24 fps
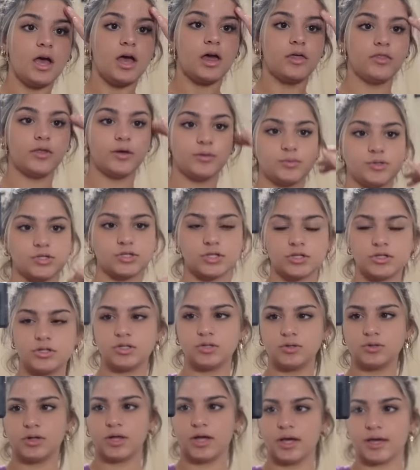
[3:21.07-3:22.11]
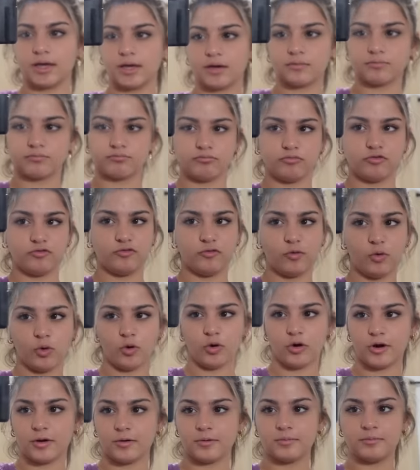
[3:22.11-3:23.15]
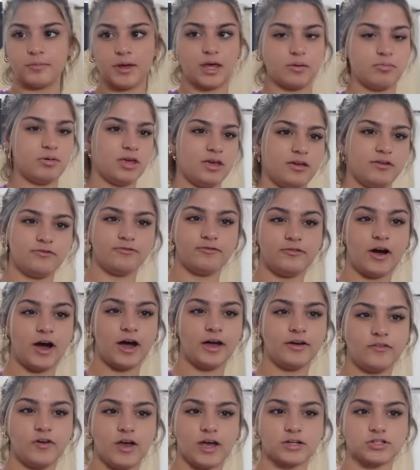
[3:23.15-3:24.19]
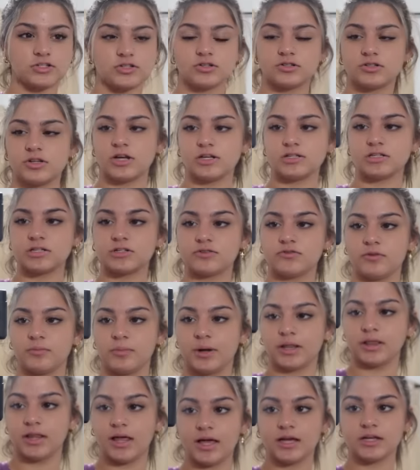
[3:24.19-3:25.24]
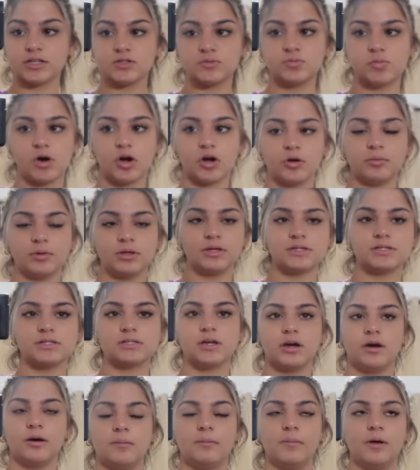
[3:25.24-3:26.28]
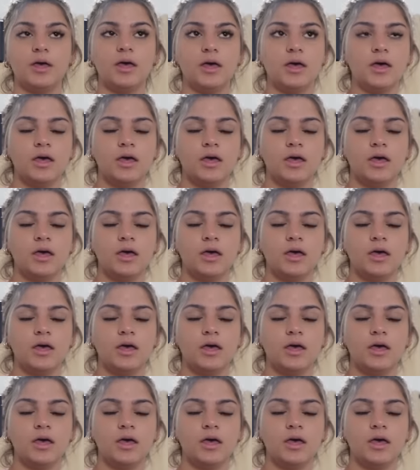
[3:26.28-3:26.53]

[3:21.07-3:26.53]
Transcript: and then I'm just gonna do like 4, maybe 5 exercises for my legs, probably some